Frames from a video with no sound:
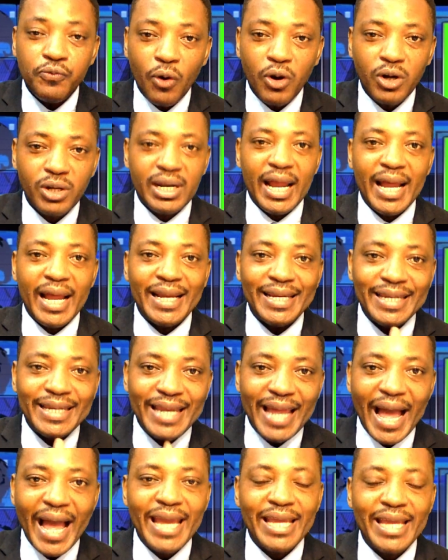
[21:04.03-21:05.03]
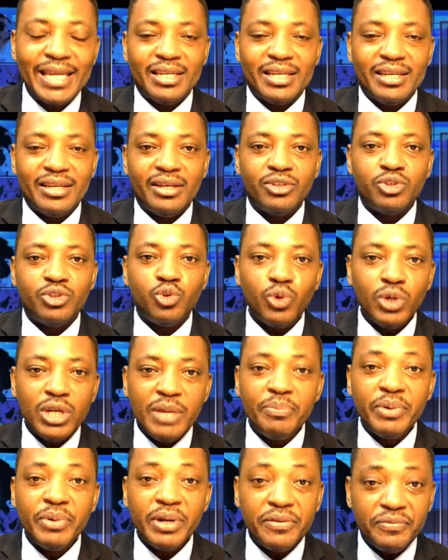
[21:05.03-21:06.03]
fought and died to
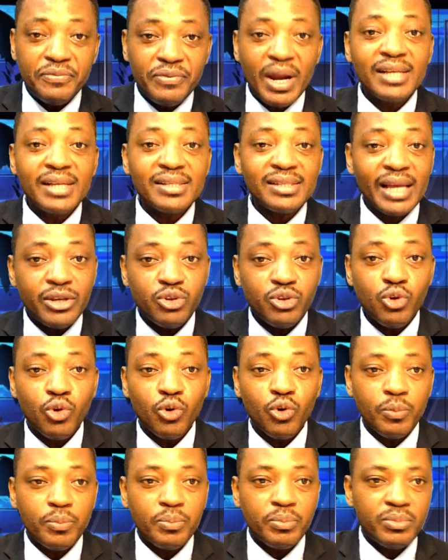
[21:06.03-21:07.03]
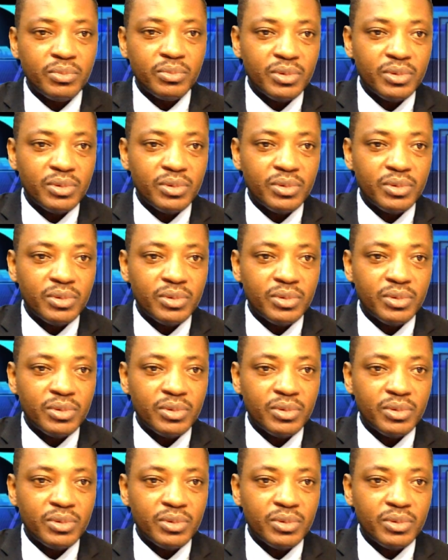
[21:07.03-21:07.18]
liberate France and Europe.